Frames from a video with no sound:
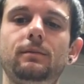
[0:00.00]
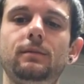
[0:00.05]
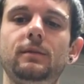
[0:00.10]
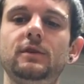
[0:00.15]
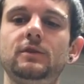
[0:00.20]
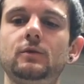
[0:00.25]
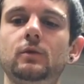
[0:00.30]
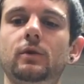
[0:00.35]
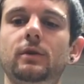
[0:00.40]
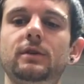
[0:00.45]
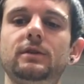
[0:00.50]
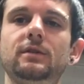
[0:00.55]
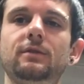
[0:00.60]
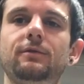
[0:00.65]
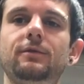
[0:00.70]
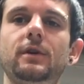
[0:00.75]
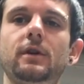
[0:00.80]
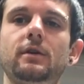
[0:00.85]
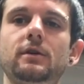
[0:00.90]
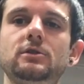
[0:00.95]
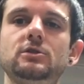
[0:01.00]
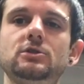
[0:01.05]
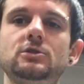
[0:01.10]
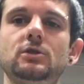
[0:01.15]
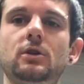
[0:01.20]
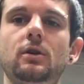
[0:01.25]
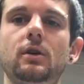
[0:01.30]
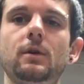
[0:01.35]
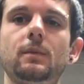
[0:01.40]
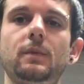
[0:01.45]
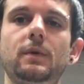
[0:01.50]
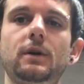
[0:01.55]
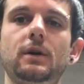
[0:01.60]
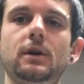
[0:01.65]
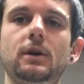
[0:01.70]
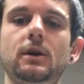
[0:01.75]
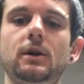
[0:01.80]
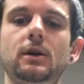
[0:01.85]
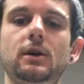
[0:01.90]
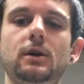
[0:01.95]
This one isn't very sharp,
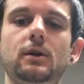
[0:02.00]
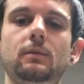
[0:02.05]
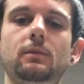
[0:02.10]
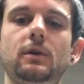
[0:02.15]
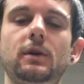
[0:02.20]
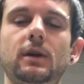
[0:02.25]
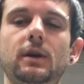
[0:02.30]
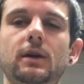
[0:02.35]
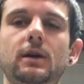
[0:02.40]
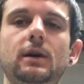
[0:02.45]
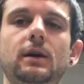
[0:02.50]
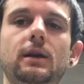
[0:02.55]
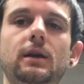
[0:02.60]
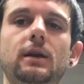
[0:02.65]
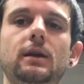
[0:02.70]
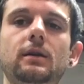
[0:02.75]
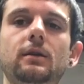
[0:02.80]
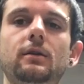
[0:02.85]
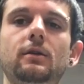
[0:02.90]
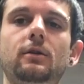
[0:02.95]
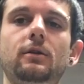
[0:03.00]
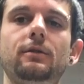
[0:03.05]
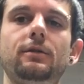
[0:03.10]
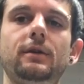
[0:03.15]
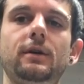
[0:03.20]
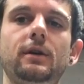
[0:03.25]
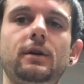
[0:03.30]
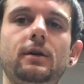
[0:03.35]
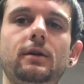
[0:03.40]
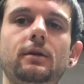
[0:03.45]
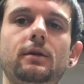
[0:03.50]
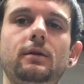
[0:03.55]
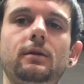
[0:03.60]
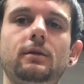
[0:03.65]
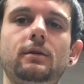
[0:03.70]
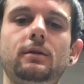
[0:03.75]
but I kind of get it on there